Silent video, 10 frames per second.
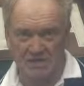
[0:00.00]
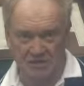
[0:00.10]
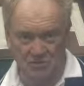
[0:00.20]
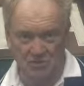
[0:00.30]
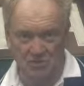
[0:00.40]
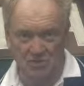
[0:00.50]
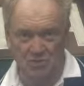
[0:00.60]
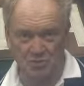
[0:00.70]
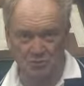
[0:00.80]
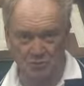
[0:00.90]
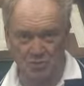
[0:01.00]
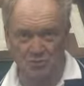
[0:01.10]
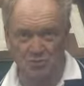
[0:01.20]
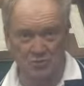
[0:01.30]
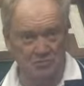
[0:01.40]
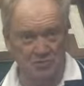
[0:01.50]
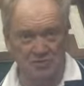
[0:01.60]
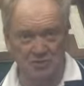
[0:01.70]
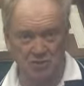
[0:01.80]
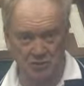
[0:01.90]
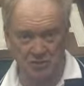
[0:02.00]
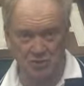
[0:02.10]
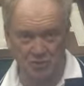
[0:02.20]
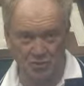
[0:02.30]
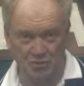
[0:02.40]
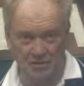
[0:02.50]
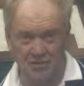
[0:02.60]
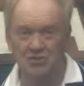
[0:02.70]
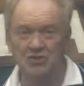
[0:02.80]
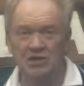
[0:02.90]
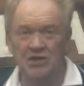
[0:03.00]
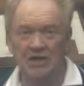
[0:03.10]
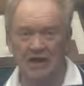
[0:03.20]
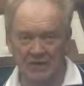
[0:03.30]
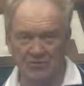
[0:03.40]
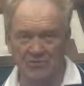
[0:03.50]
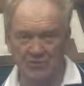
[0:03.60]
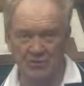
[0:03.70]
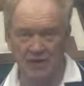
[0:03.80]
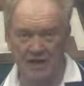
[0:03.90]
"Isn't there supposed to be discussion on this?" Hansford